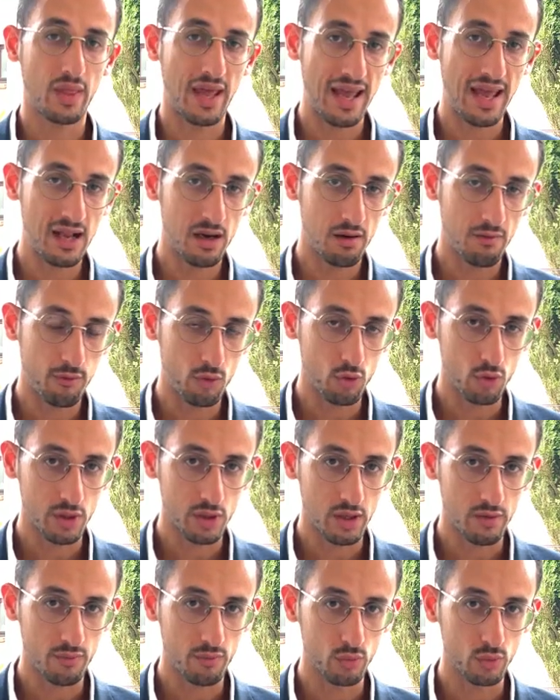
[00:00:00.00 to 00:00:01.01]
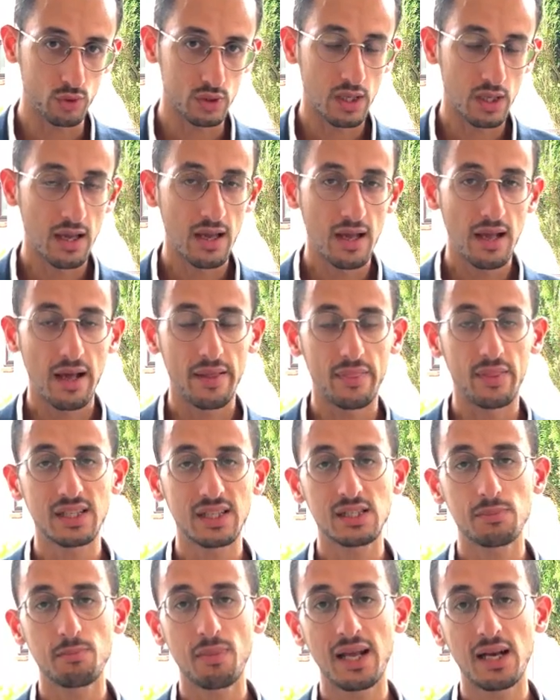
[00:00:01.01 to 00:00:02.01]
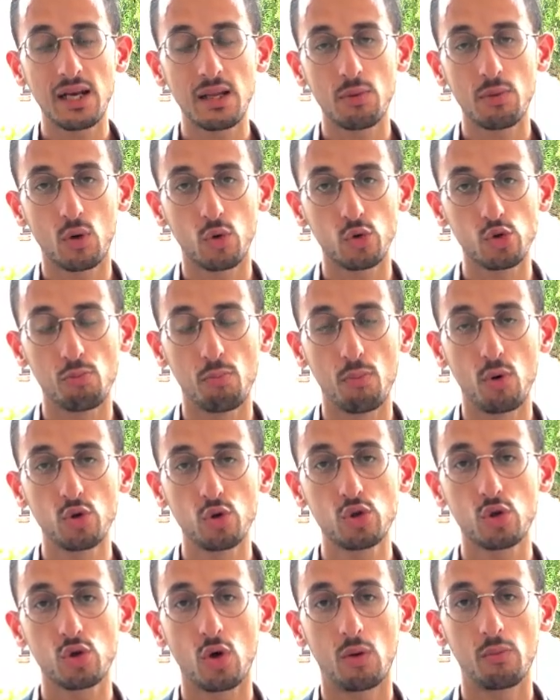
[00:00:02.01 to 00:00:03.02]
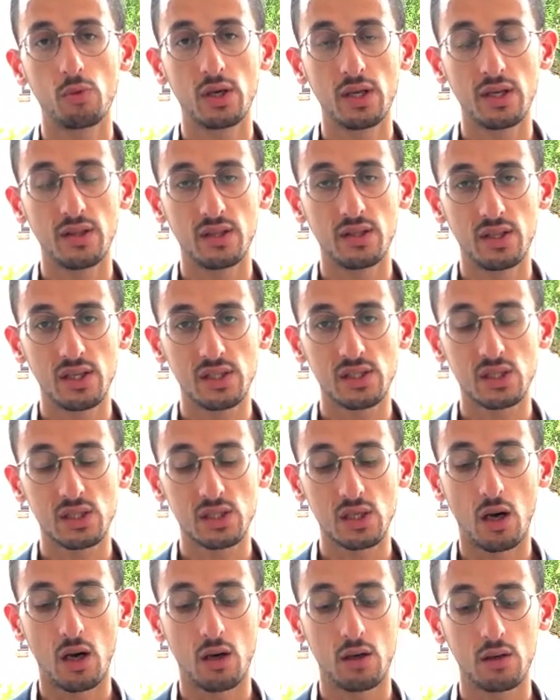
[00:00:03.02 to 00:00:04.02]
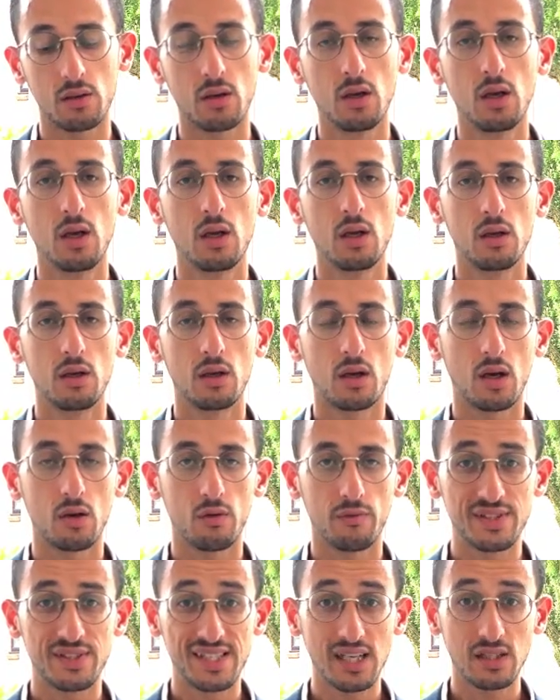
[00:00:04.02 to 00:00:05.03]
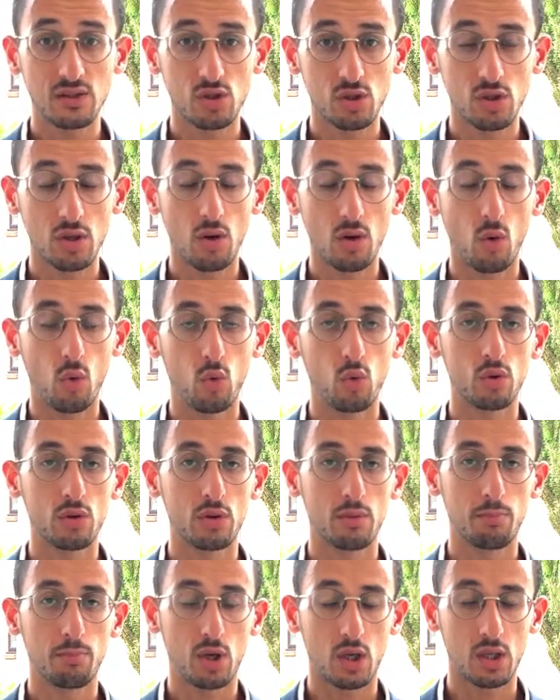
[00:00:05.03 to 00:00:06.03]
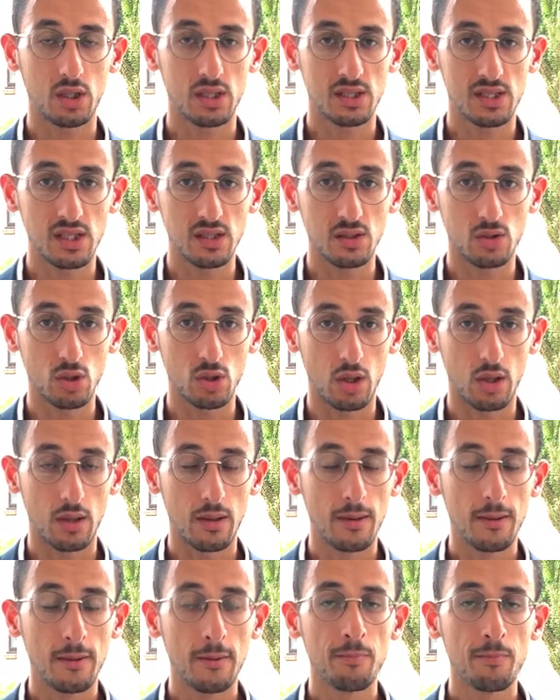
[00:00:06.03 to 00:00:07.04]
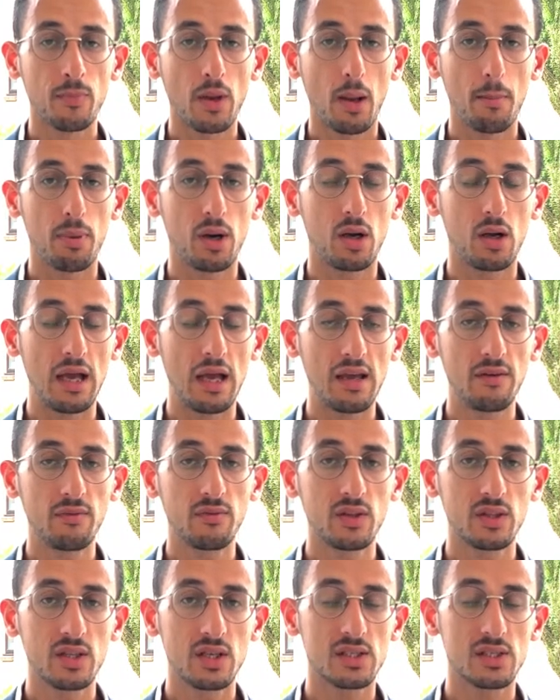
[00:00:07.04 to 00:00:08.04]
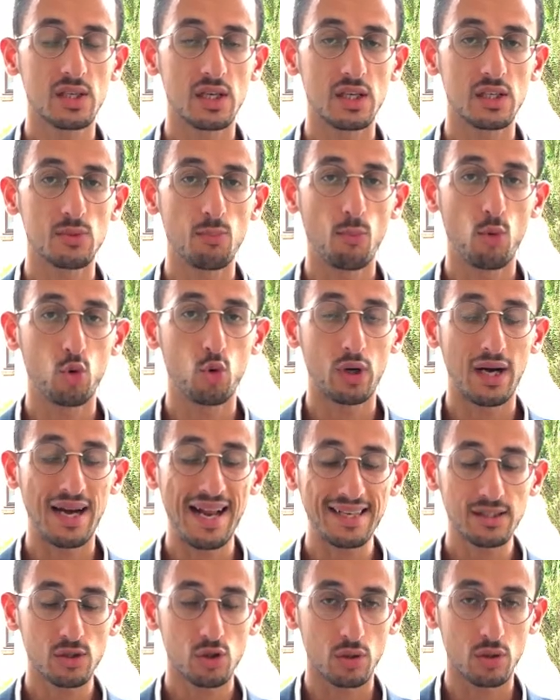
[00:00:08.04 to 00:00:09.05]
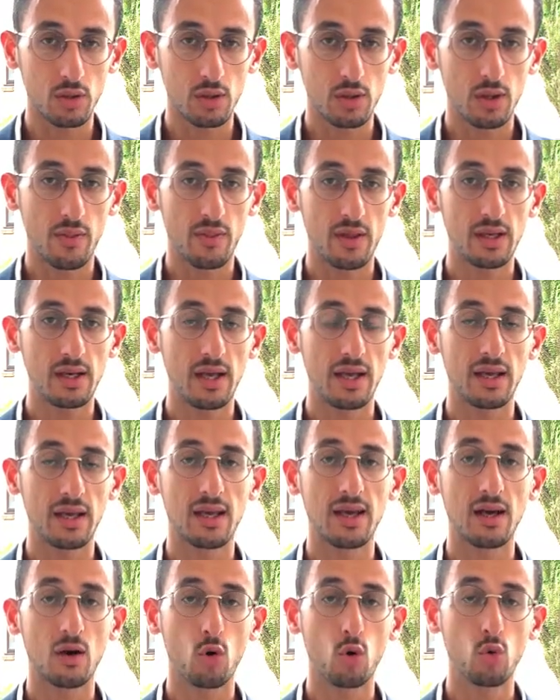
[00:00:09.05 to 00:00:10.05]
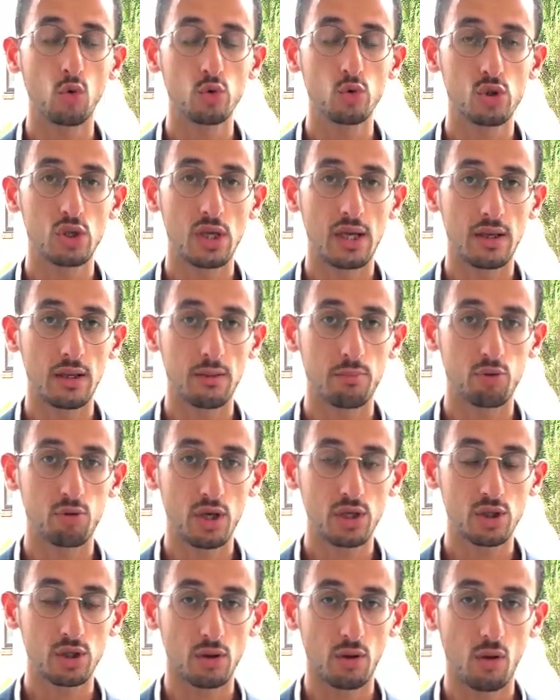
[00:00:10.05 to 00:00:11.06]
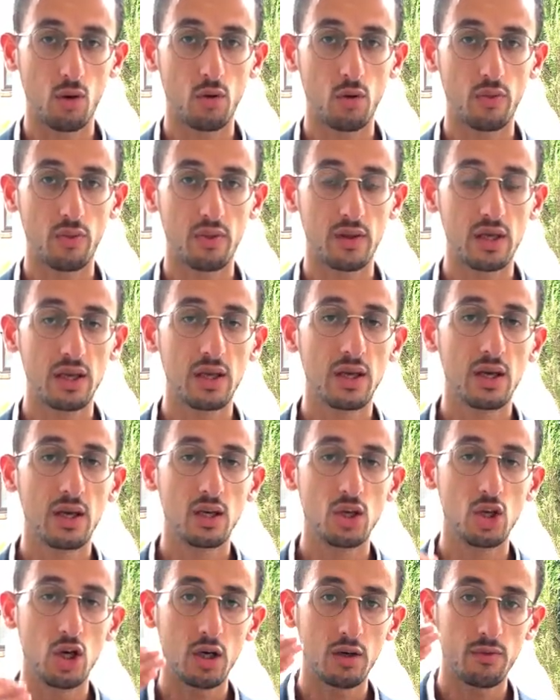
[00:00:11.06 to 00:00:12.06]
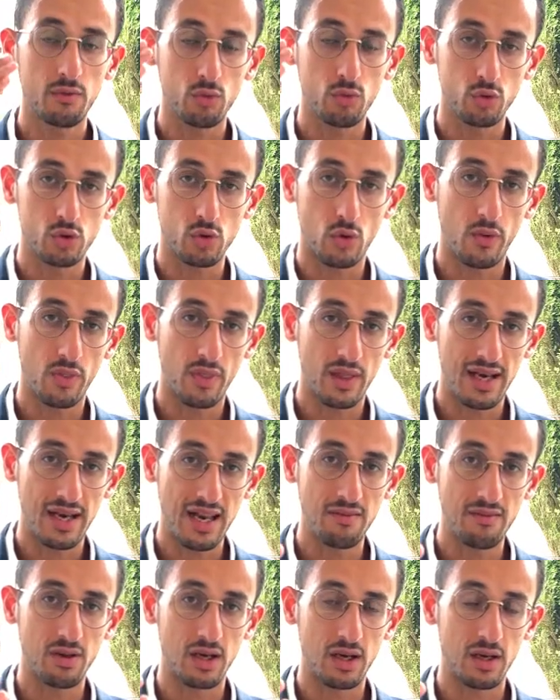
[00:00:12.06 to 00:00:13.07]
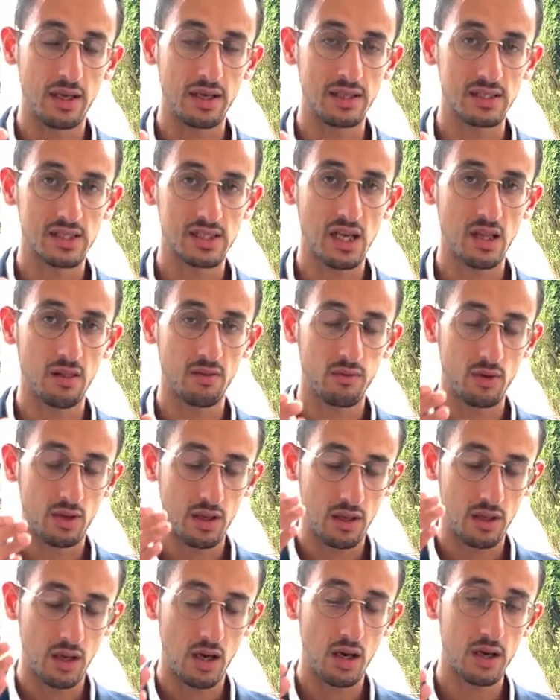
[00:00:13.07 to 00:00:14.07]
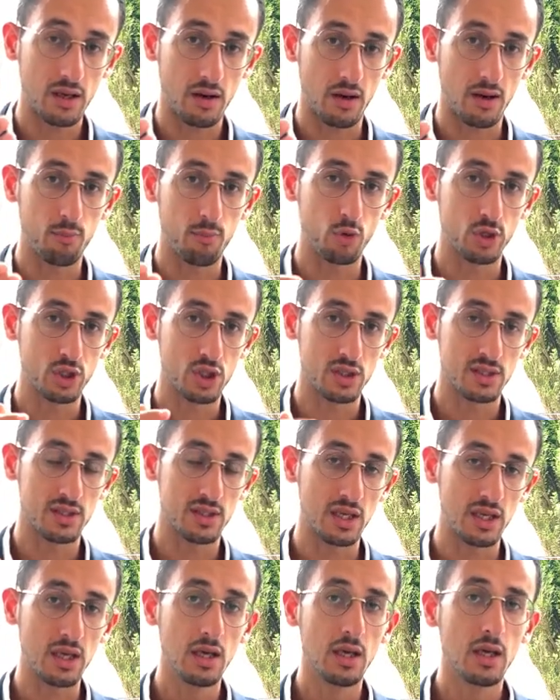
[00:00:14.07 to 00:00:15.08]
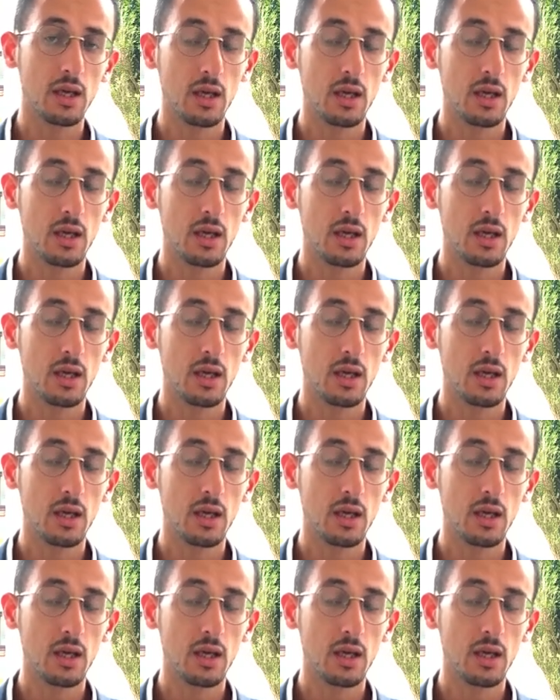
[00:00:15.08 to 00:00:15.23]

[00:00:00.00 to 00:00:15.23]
the L4 nerve root. And that's mainly because most commonly the discs are kind of central or paracentral. But if the disc is more lateral, then it can cause a pressure on the nerve root on the level itself, higher up, which is the